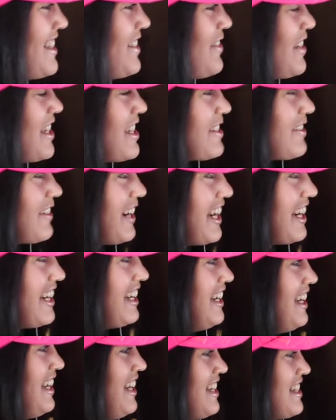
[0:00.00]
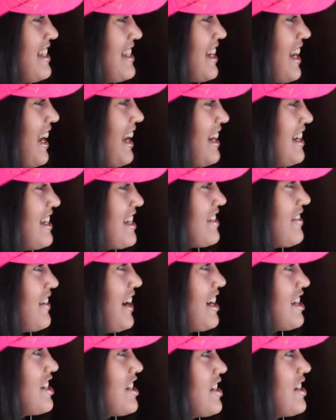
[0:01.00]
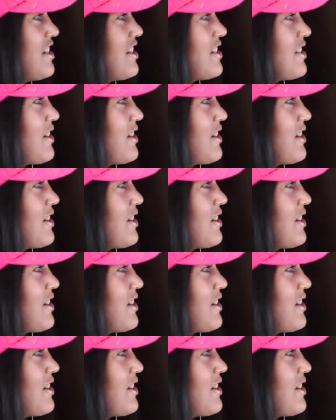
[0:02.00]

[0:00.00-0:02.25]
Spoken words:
the best way to get interaction.